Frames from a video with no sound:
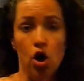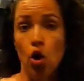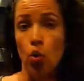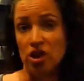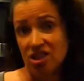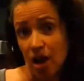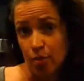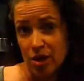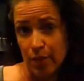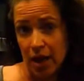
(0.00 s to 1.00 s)

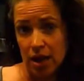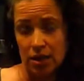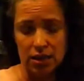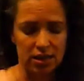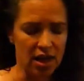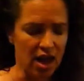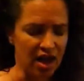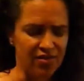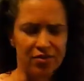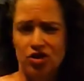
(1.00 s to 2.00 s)
wasabi paste.
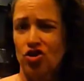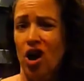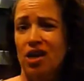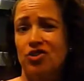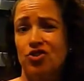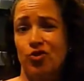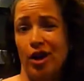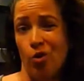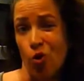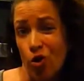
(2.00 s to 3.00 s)
I've even tried straight
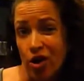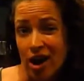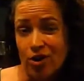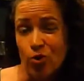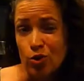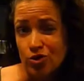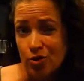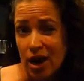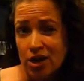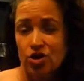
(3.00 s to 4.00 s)

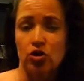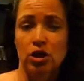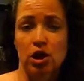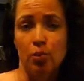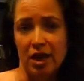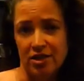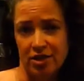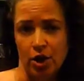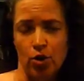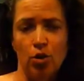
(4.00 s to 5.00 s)
horseradish or a little
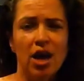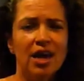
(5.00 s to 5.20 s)
pesto.